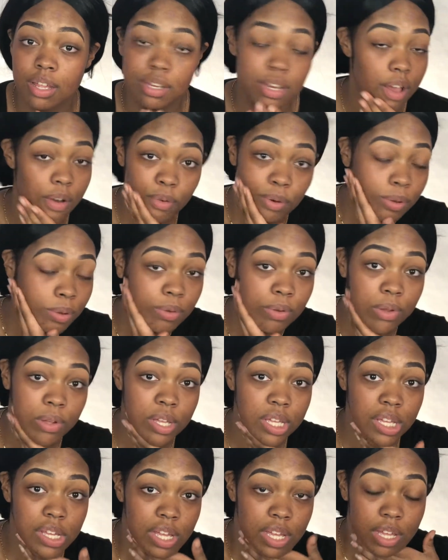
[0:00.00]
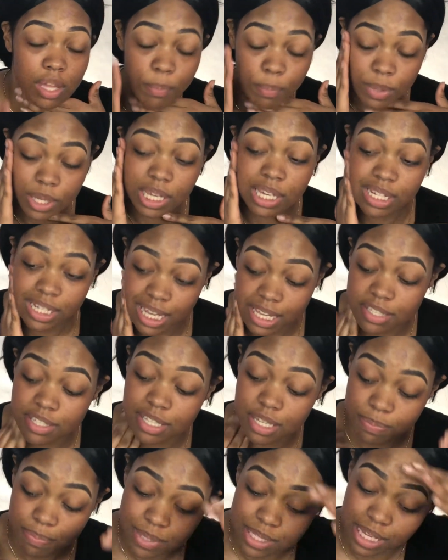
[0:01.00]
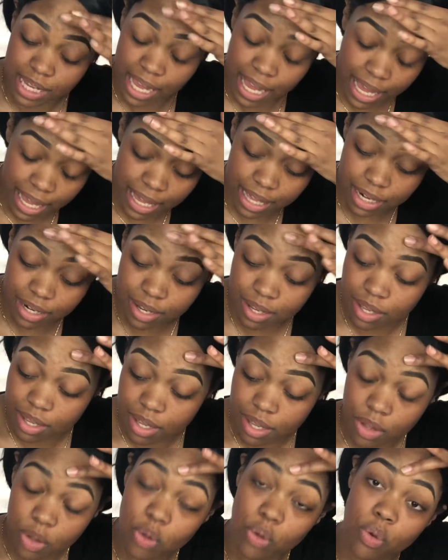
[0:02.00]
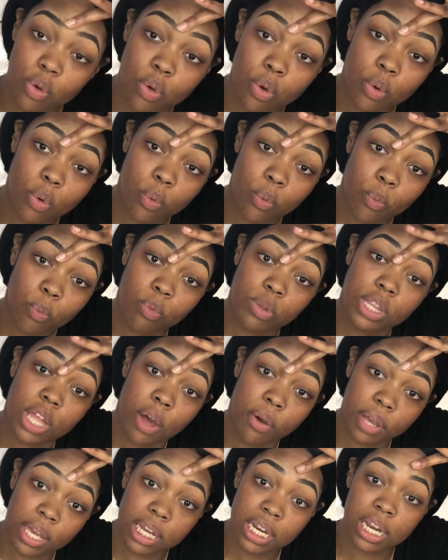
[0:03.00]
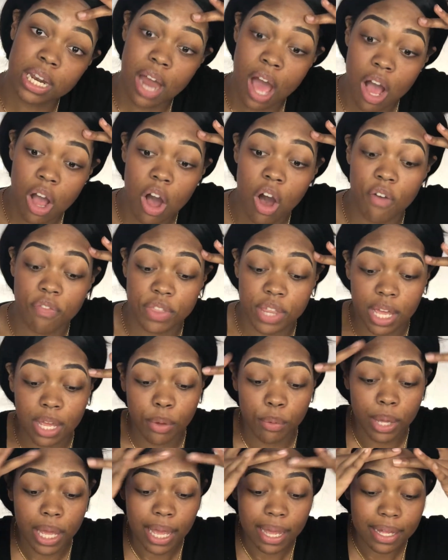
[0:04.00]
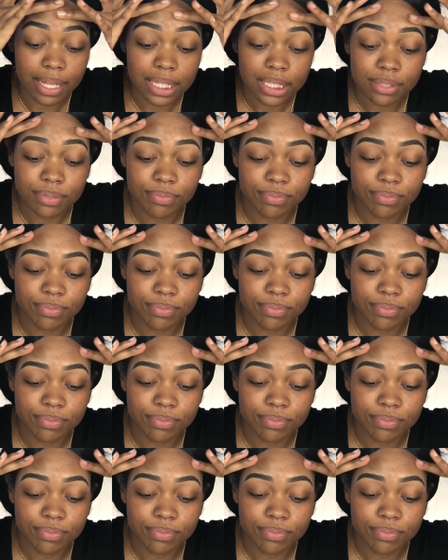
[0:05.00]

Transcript: no. I'm gonna get it as cheap as I can without getting a knockoff thing, okay?